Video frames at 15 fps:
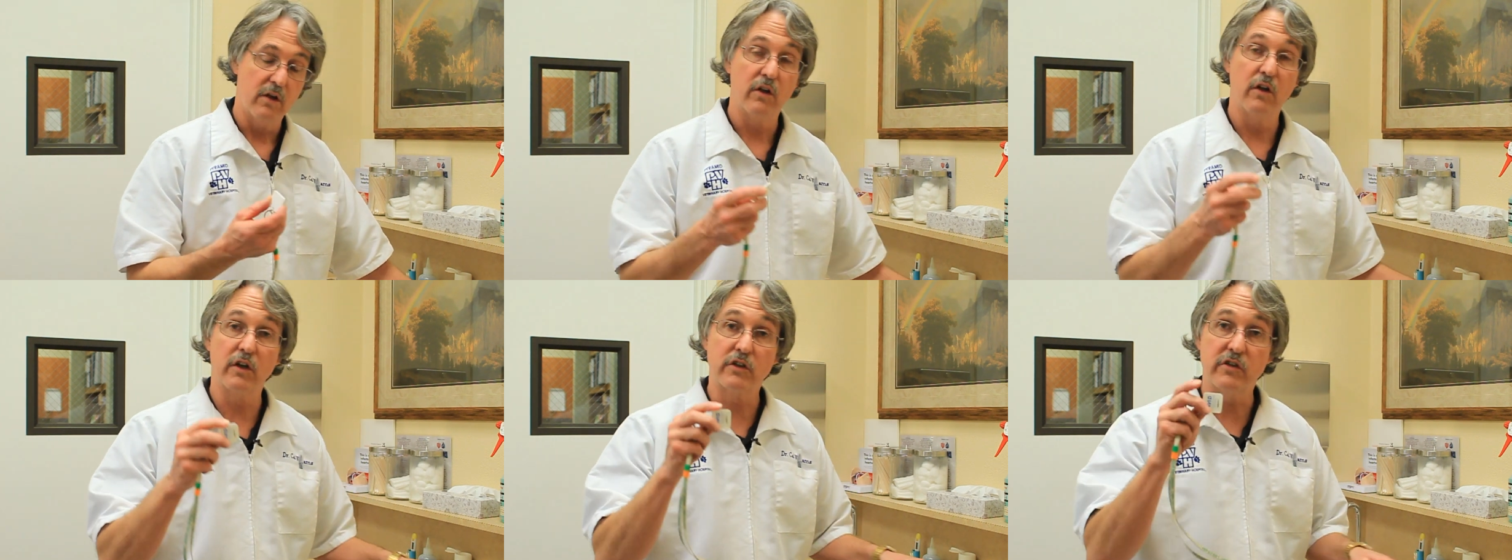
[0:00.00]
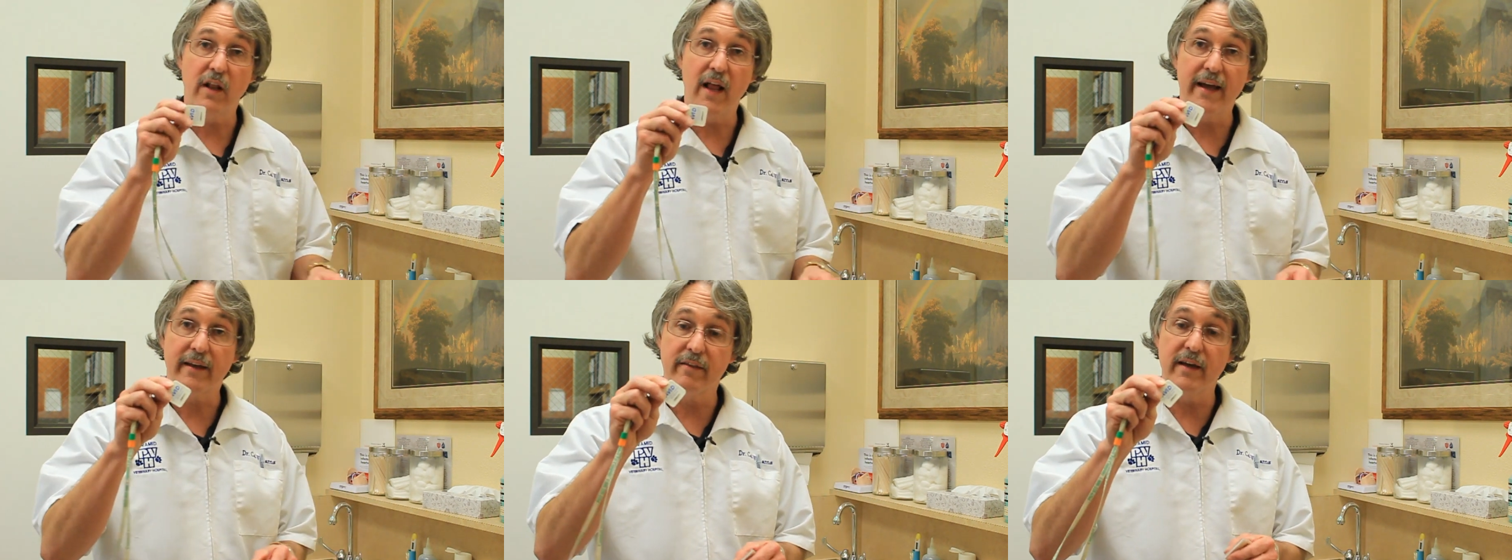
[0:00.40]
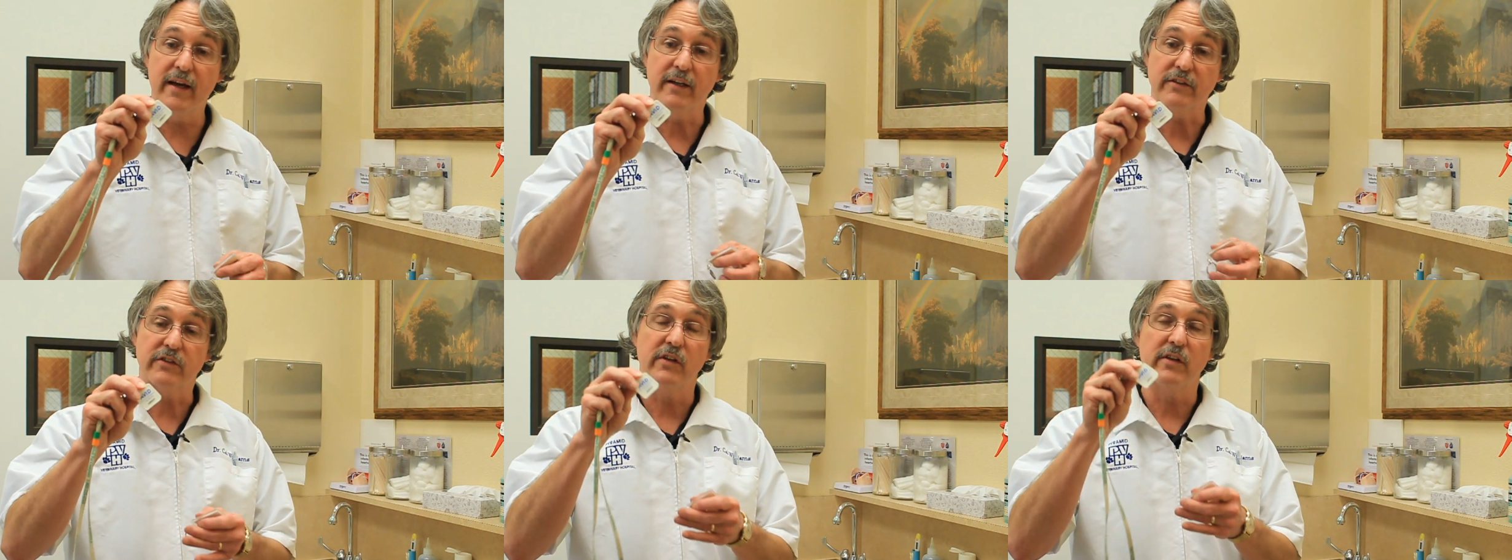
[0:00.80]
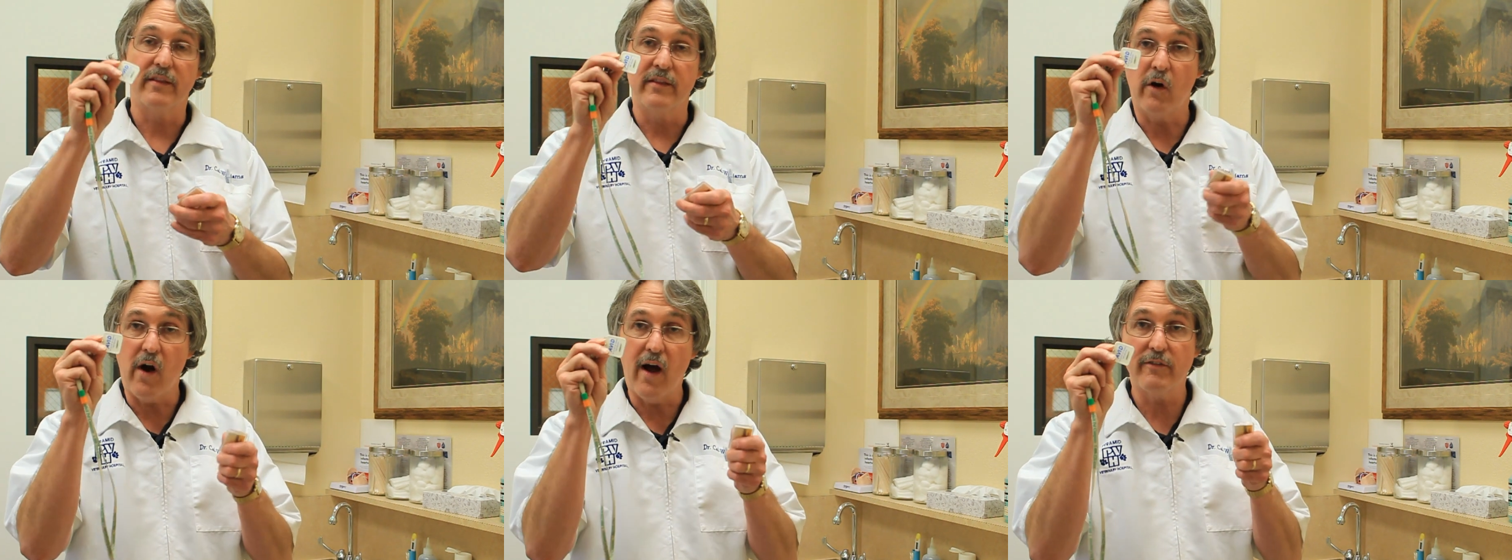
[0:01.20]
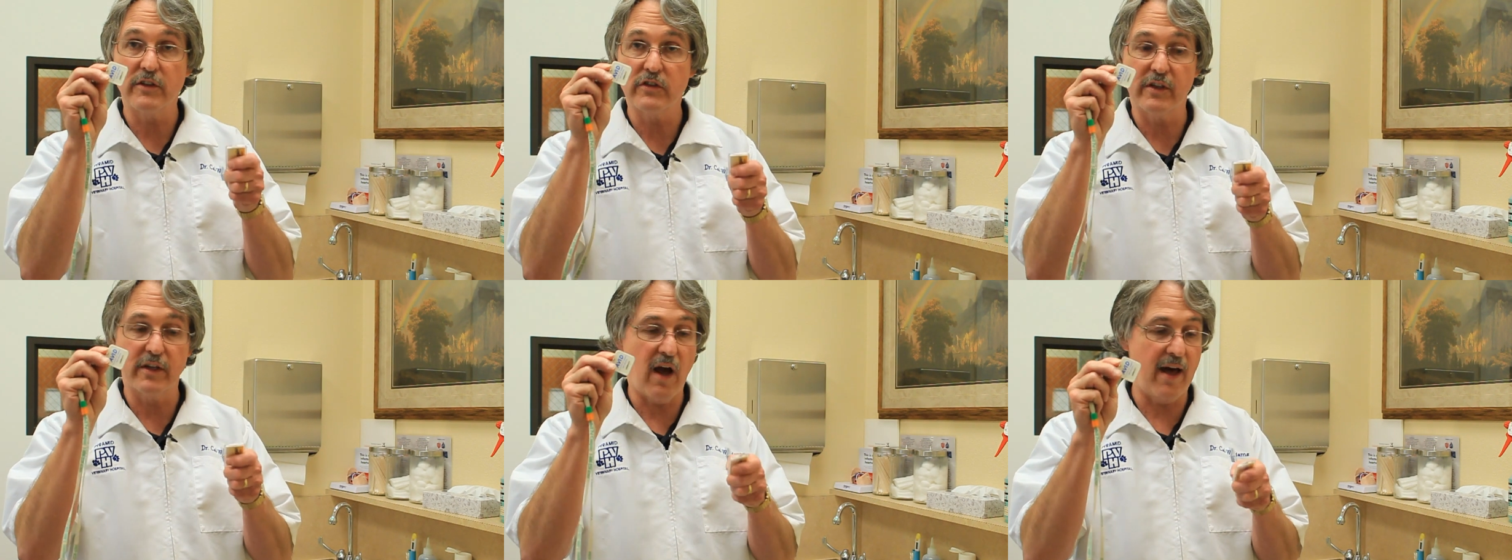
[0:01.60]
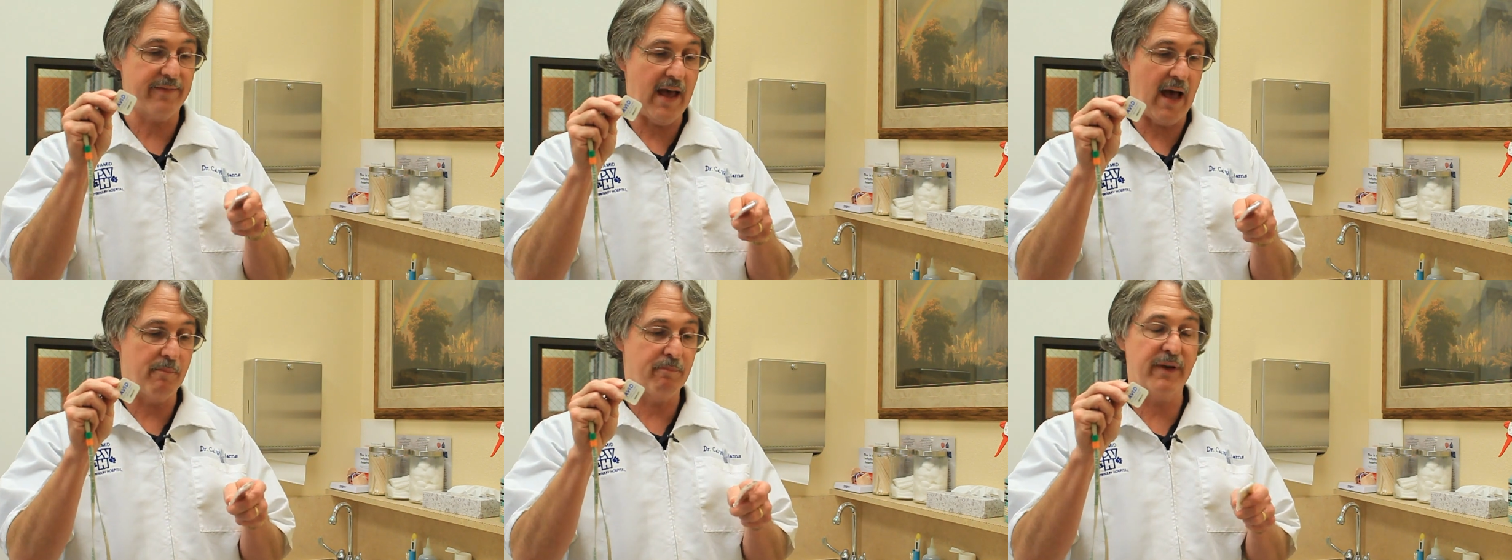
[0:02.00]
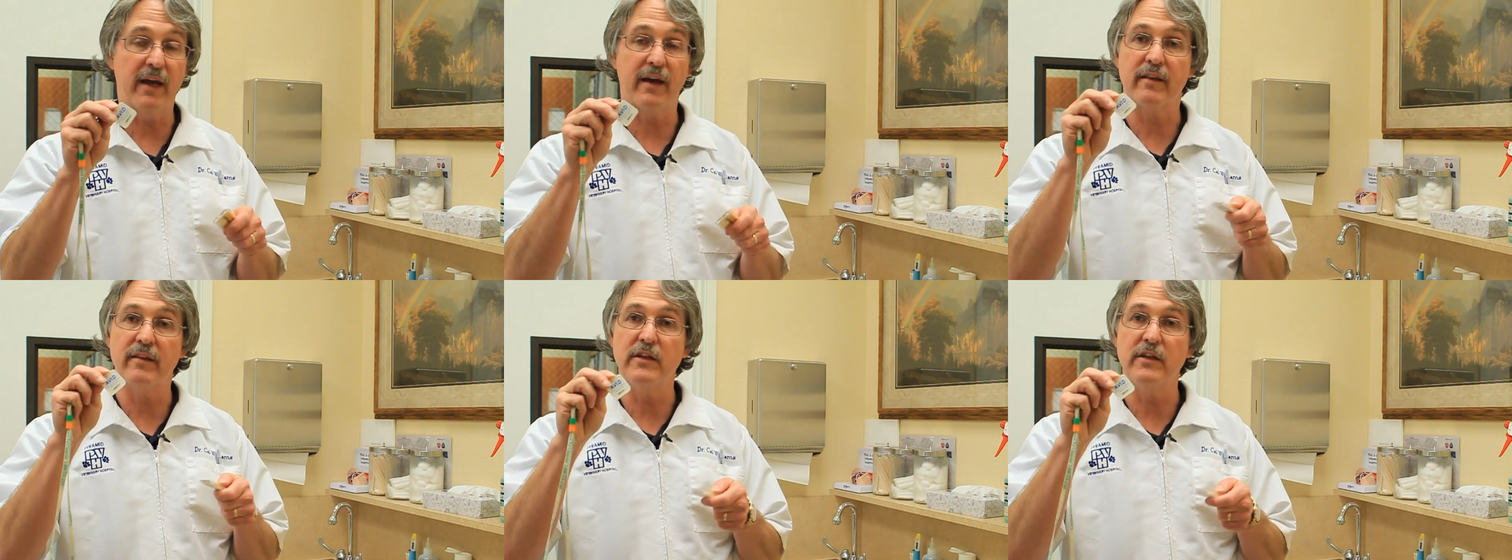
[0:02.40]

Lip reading: looks like this. They're obviously not that big.